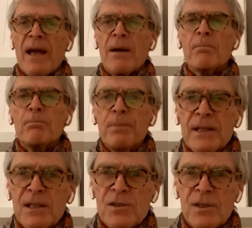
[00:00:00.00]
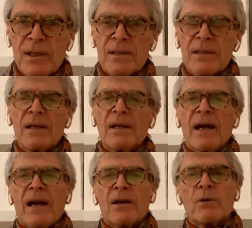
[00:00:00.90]
How big is it?
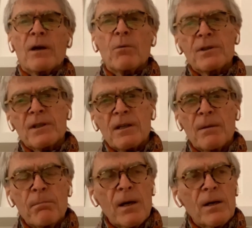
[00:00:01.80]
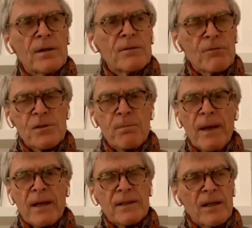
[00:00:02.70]
How do I want to command
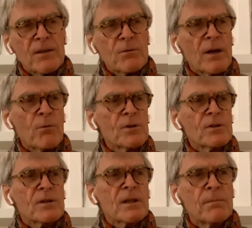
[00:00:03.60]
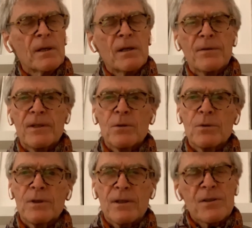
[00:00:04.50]
respect? How do I want to command the
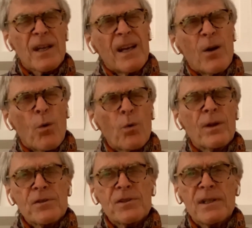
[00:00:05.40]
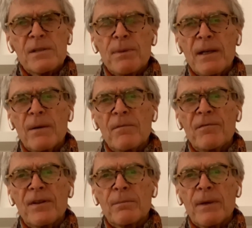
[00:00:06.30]
audience? All those things become
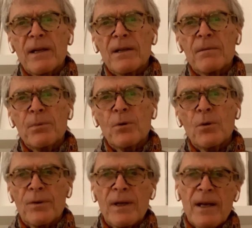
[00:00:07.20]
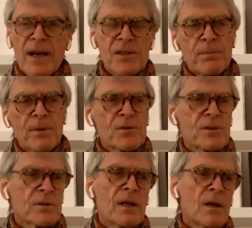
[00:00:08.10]
fundamentally important, as opposed
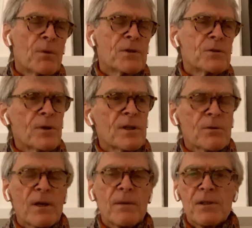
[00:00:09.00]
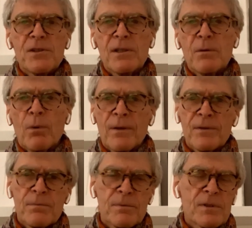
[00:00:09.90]
to we're talking to ABC
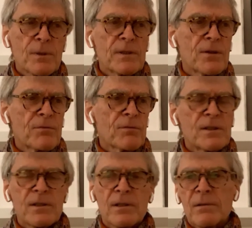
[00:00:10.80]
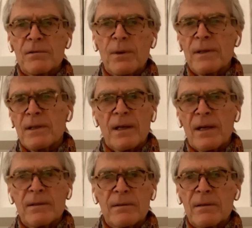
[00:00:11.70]
ones, 23 to
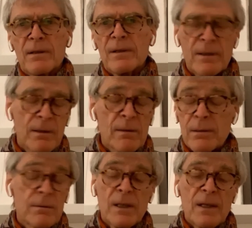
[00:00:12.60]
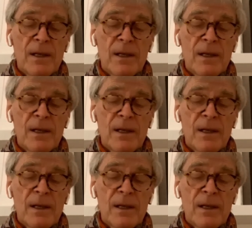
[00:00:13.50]
28, and